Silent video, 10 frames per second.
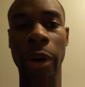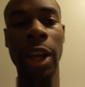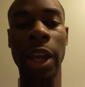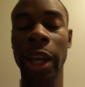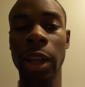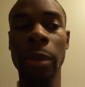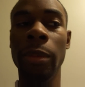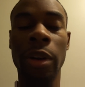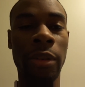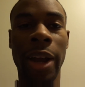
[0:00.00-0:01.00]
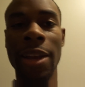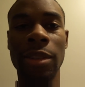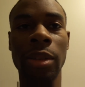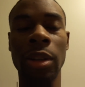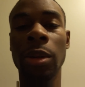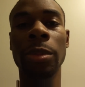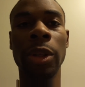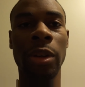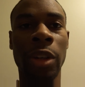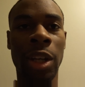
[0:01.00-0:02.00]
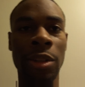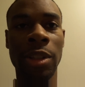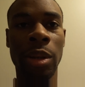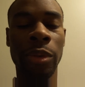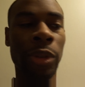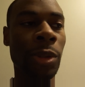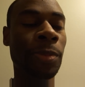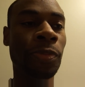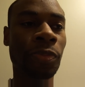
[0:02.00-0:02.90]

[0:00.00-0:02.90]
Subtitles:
great game. Congrats to them. They deserve it.